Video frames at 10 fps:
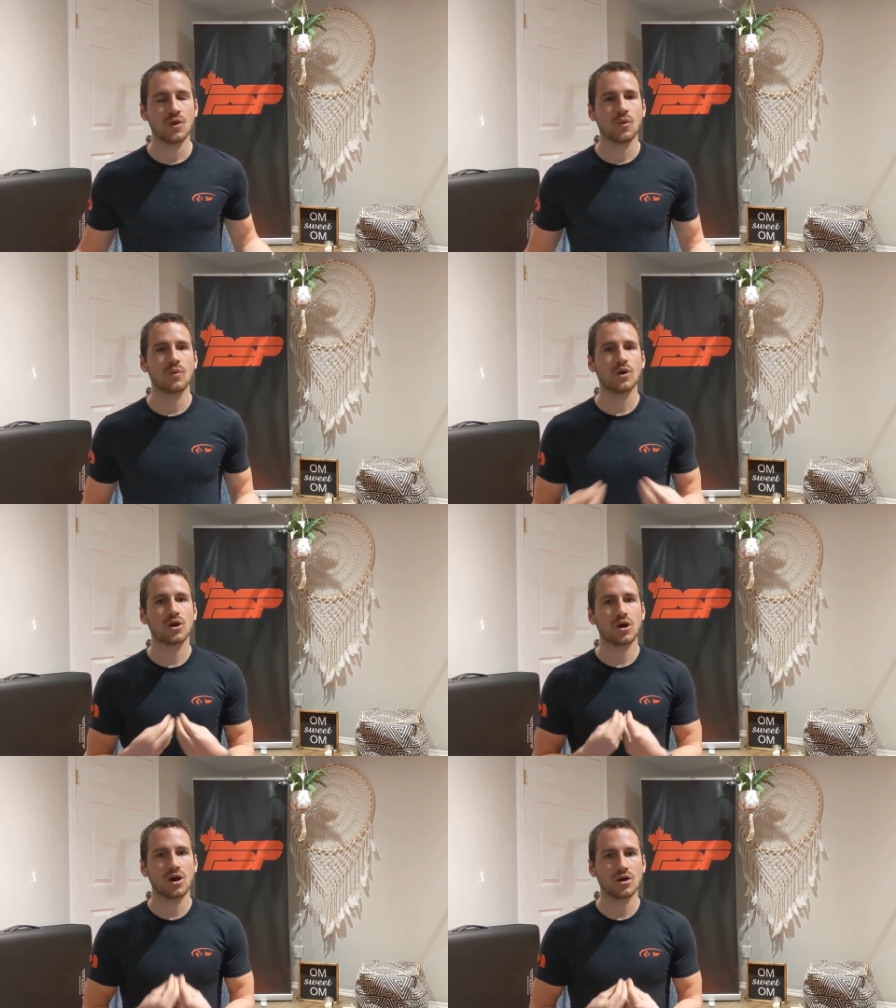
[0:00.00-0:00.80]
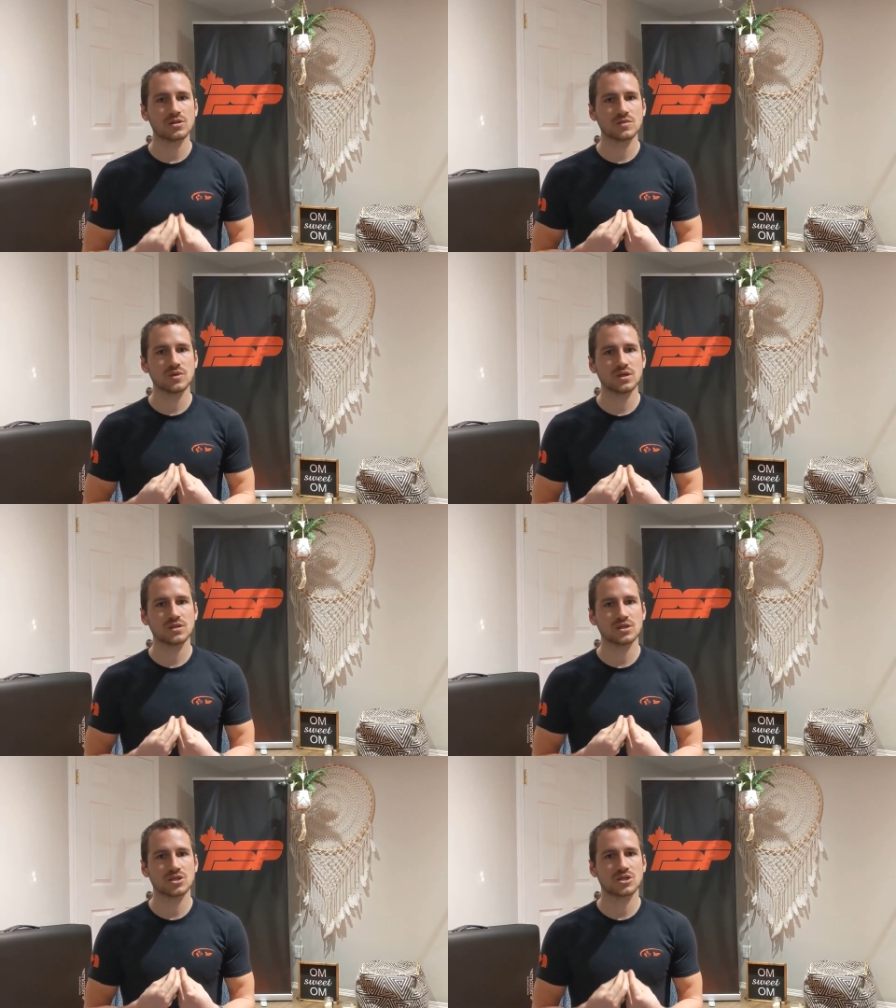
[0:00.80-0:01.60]
We want our heart to be
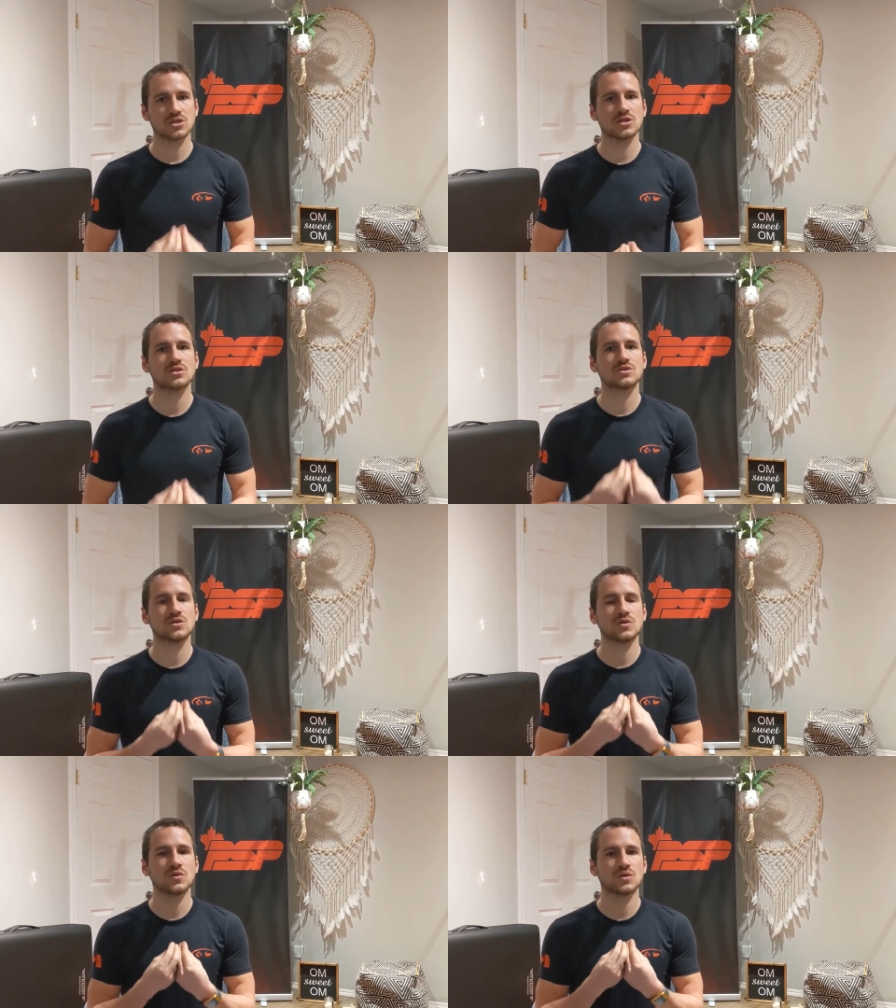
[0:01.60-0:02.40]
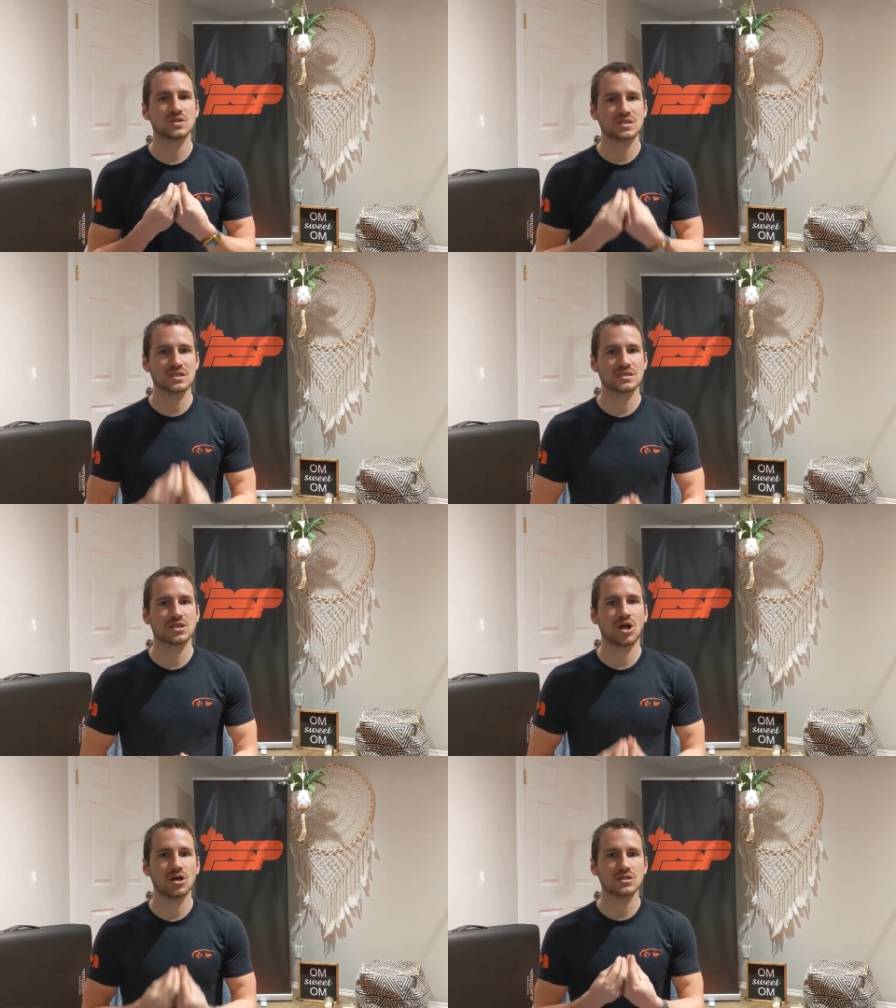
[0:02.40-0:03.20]
conditioned to
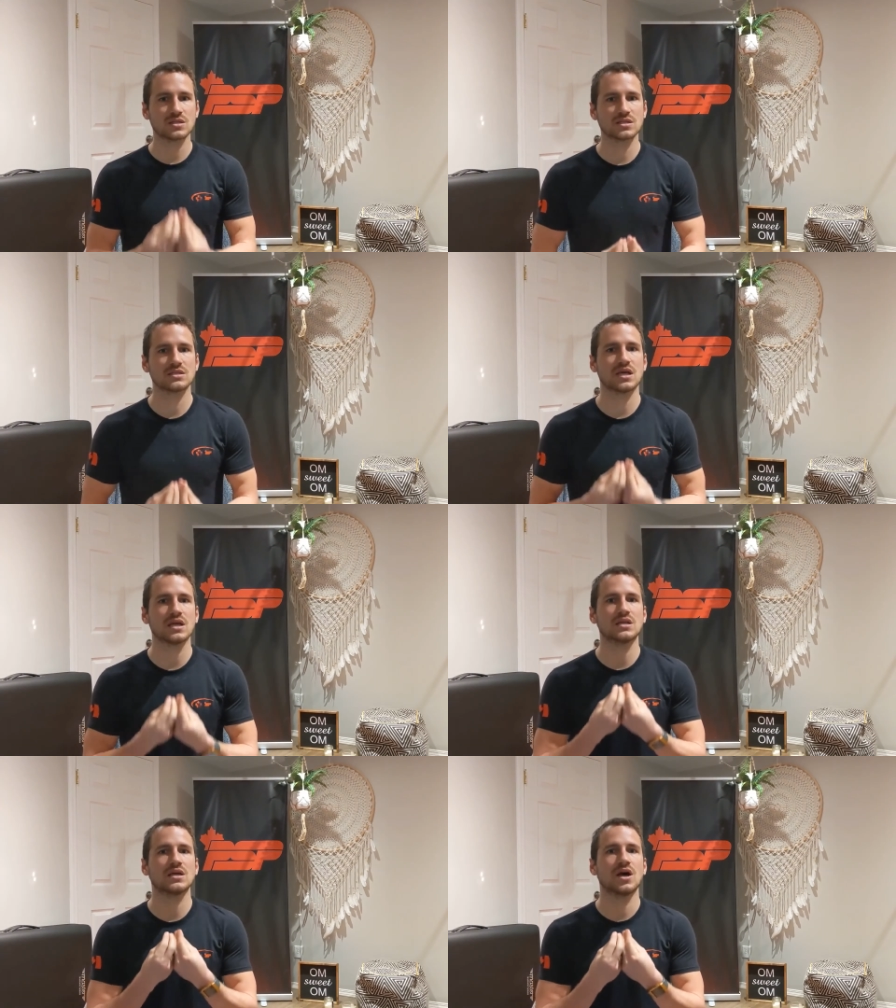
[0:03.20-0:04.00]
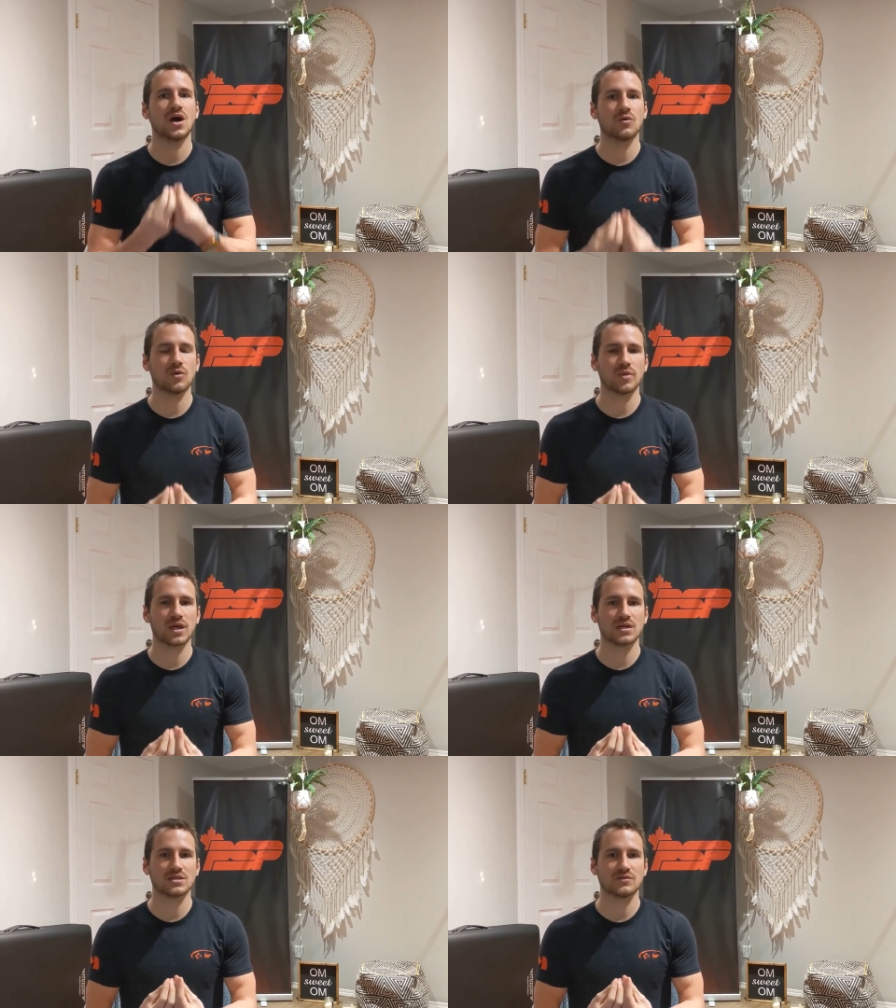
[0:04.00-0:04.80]
long sustained
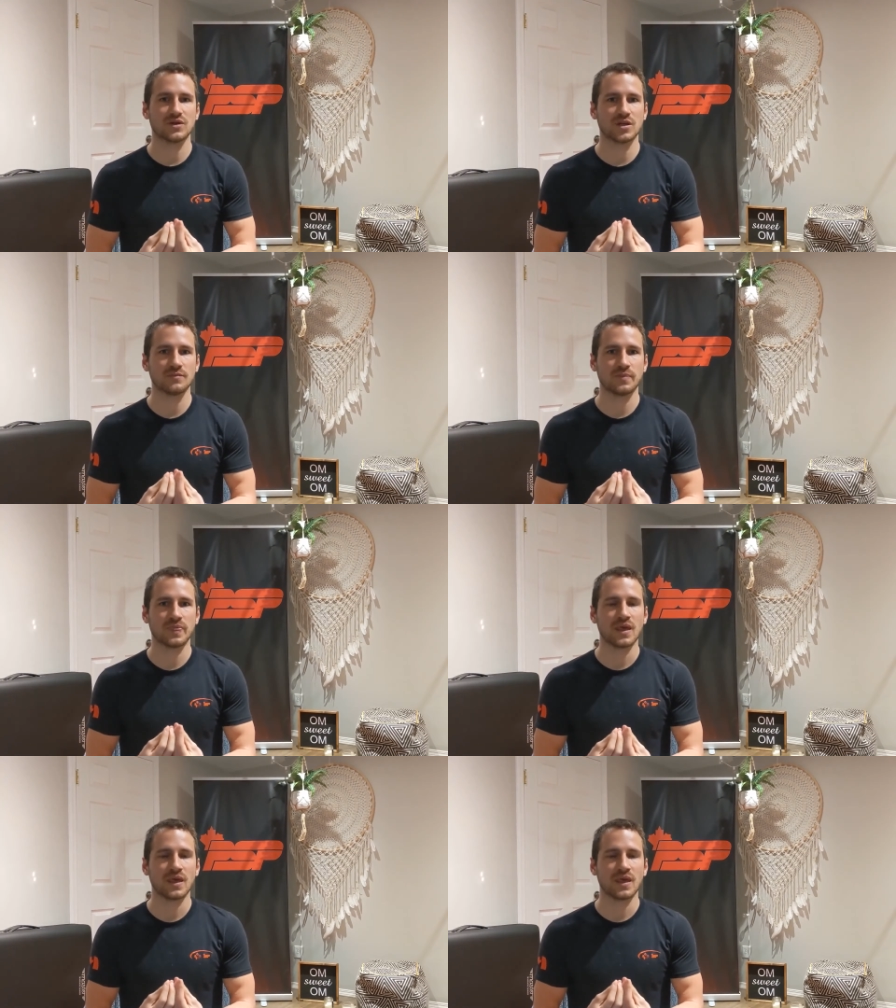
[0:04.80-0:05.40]
aerobic activity.